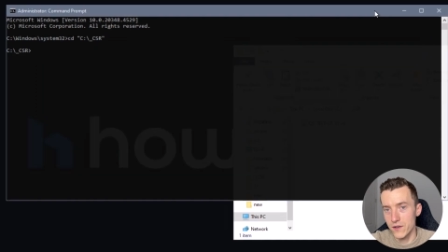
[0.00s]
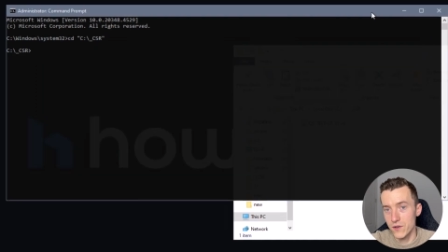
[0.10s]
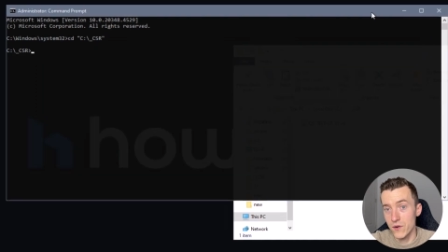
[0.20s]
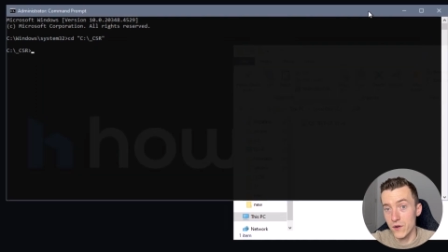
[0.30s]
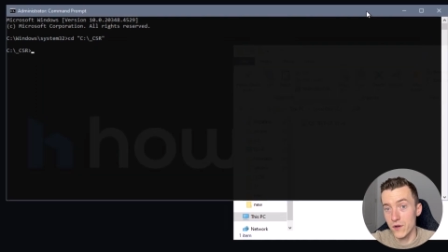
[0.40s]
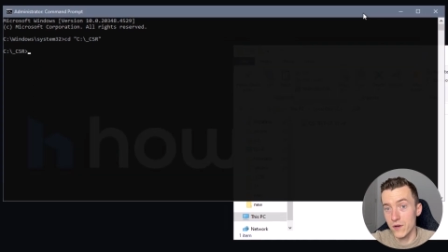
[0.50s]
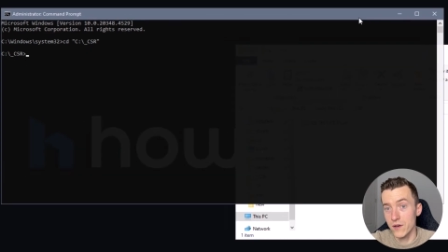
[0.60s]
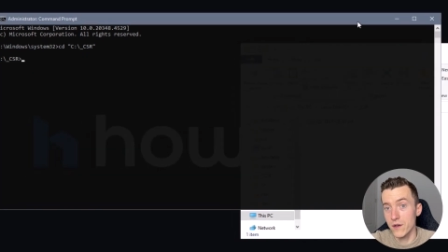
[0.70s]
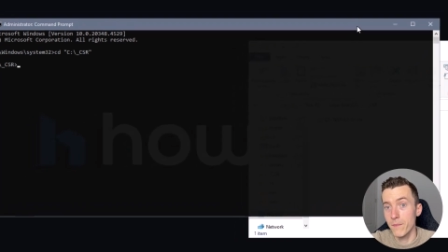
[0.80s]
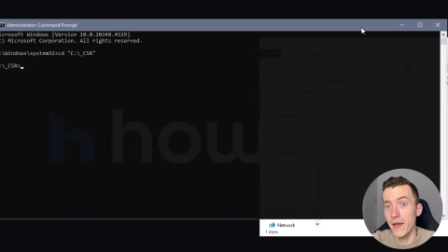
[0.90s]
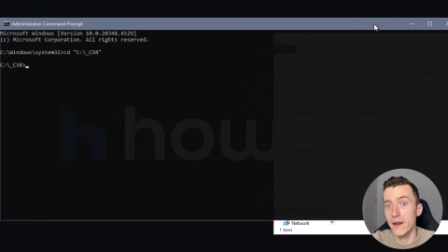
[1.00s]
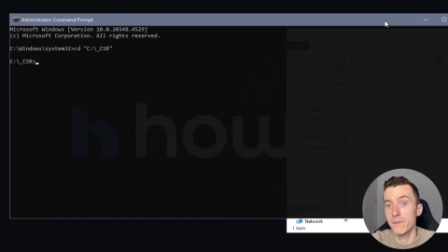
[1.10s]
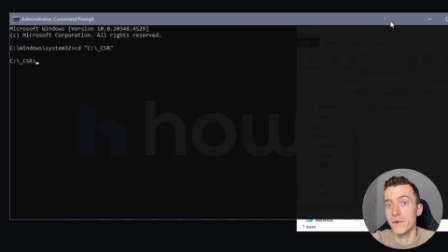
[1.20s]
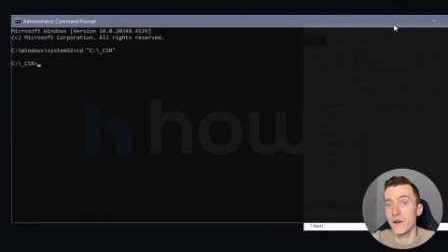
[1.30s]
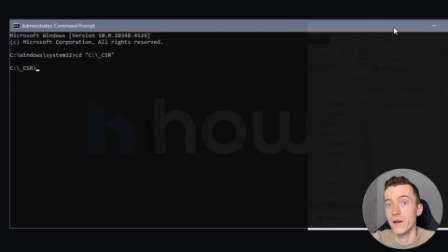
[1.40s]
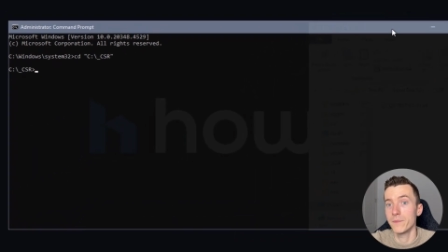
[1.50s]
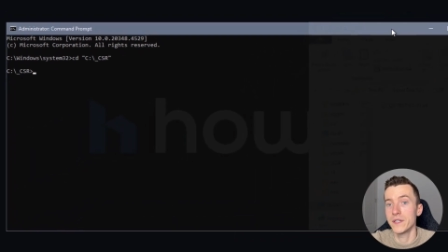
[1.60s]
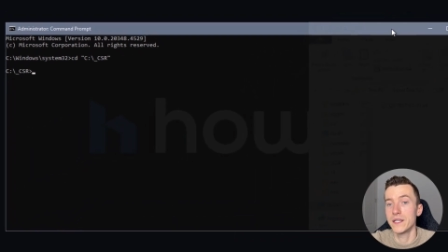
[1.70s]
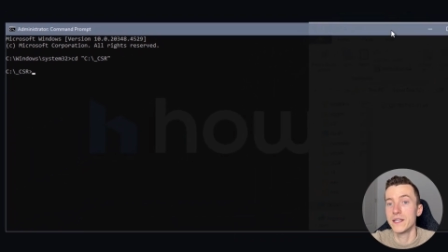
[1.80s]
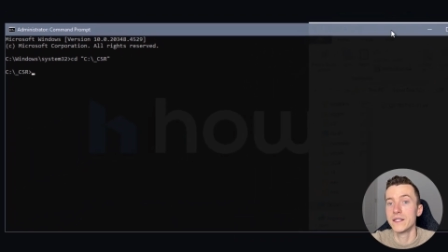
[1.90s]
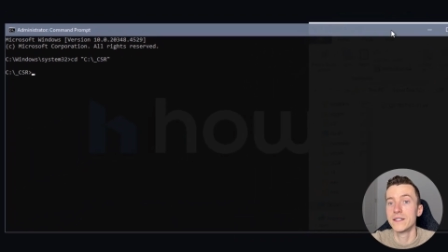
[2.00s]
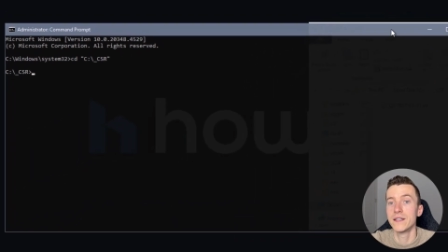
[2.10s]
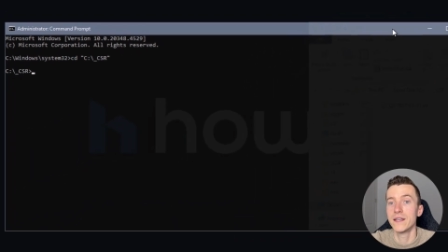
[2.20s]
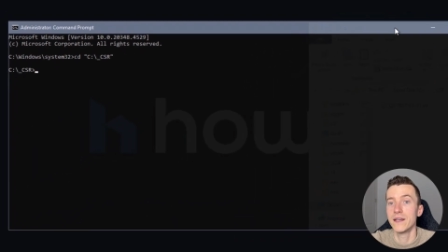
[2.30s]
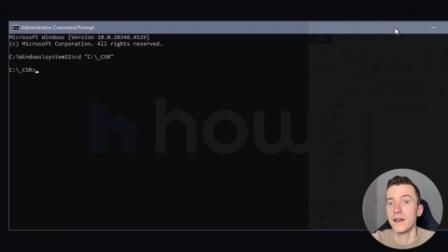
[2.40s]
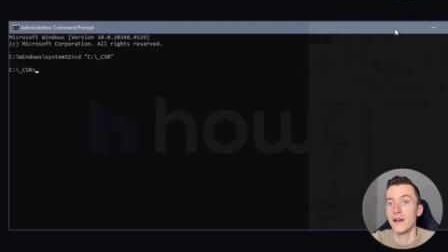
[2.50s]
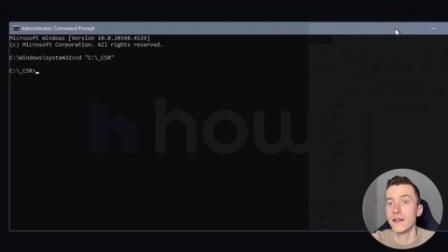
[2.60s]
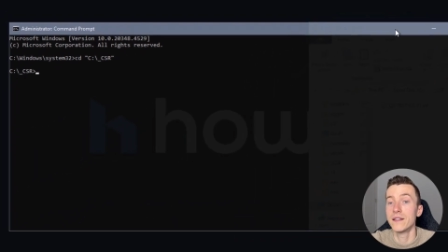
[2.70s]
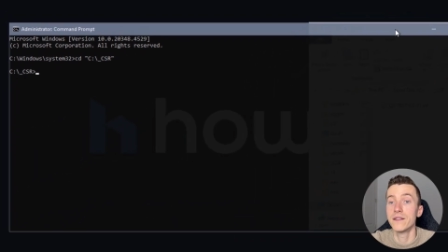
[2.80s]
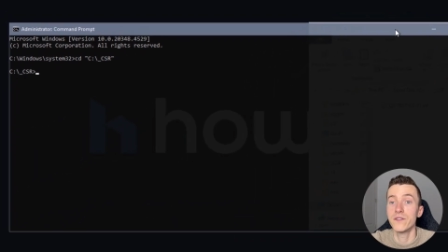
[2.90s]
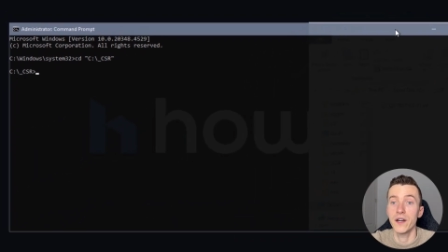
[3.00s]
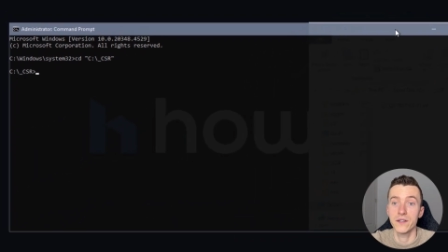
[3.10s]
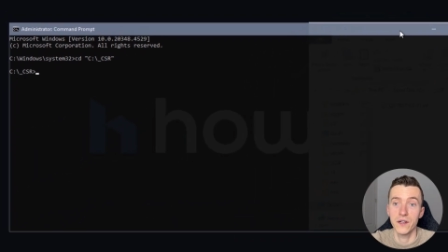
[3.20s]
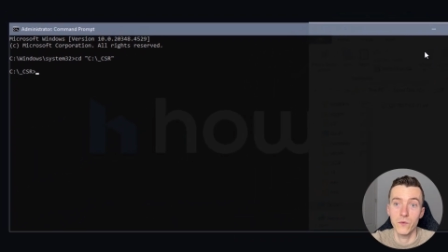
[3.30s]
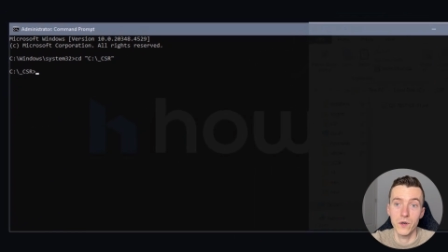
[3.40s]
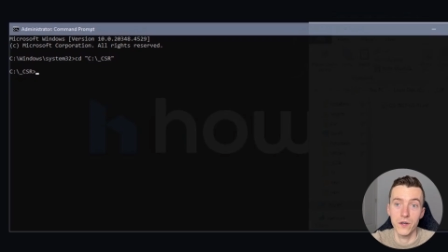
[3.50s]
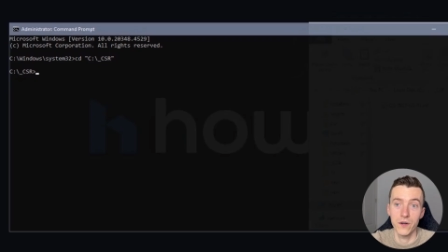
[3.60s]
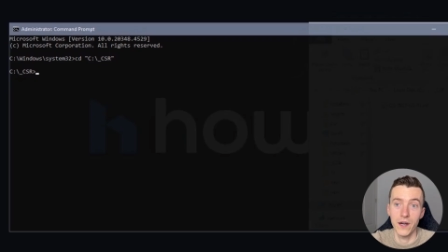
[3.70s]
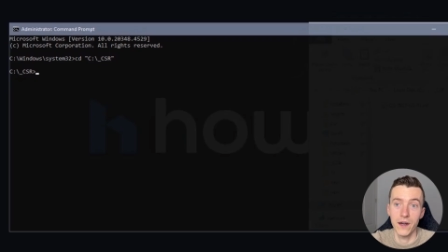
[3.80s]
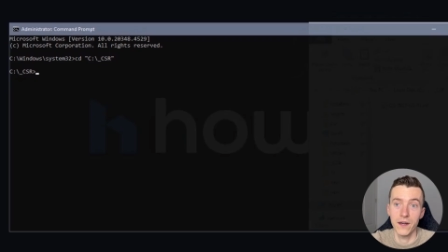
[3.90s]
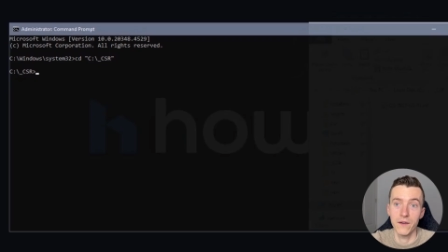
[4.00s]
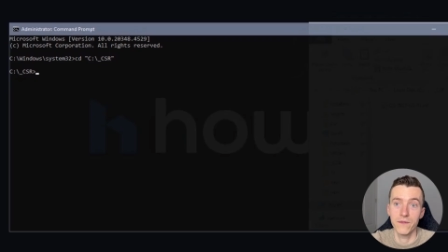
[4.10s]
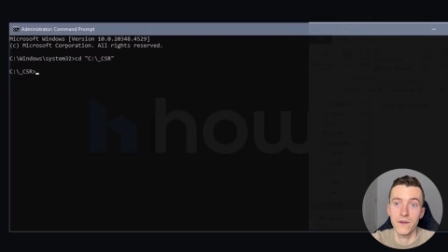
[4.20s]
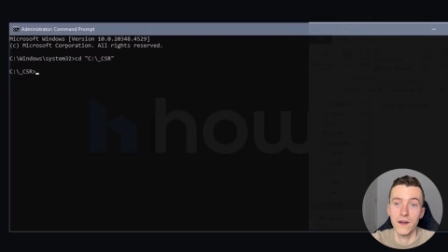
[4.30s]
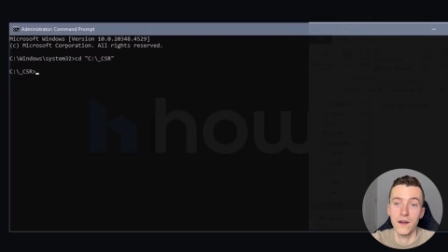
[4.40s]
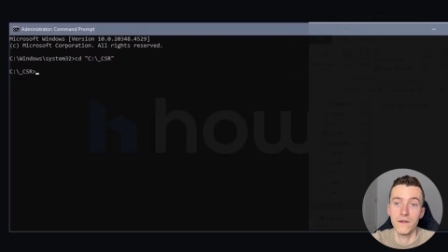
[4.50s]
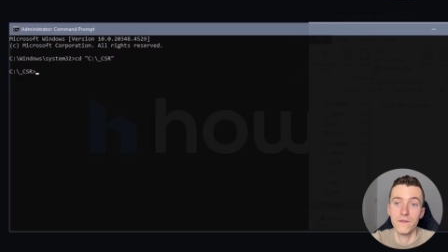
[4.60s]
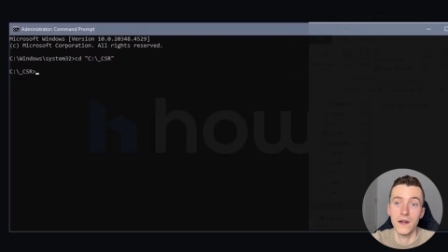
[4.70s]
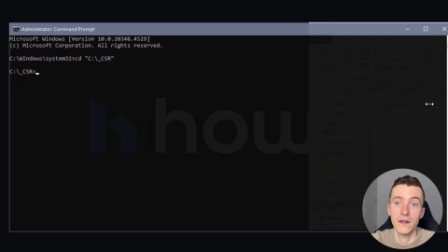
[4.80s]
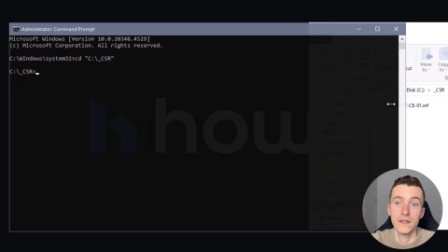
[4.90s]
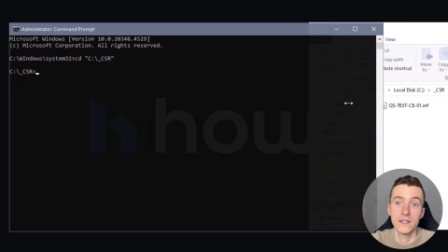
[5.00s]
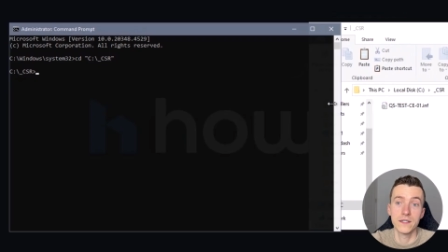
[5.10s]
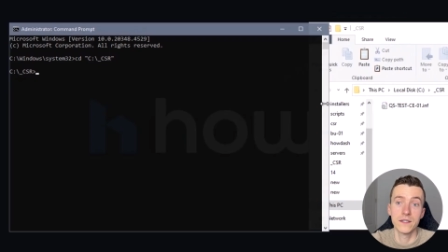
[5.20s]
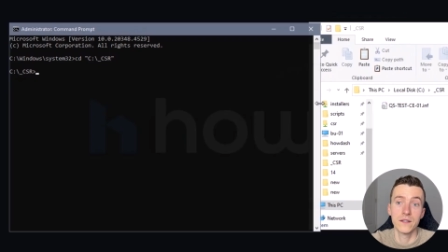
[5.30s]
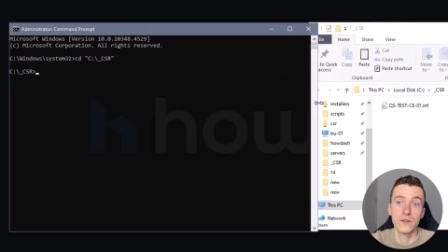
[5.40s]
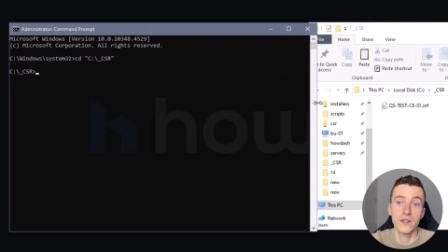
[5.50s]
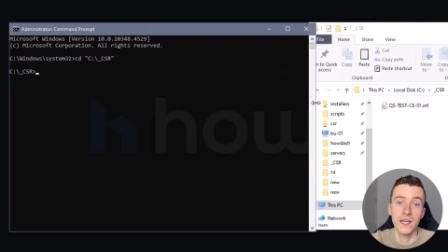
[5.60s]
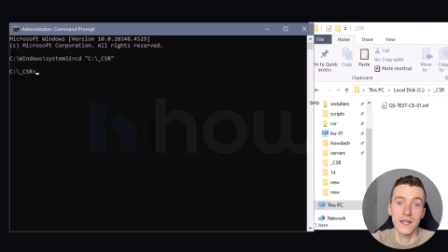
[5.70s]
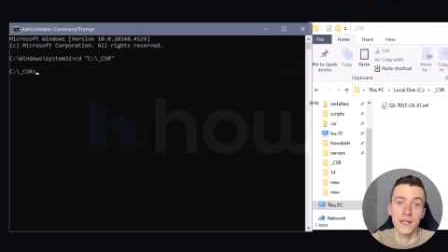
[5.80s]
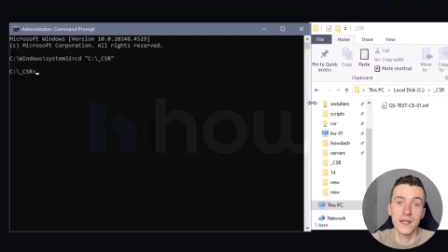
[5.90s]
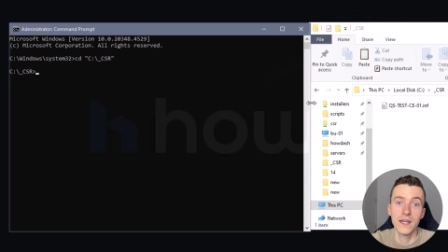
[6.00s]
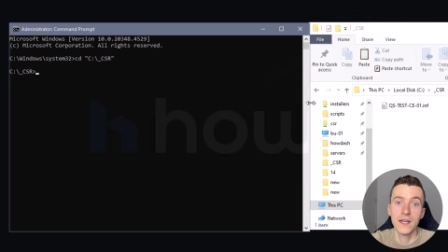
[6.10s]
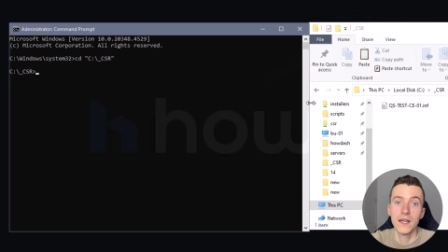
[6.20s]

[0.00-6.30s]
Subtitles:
your command prompt is in the directory where your INF file is located,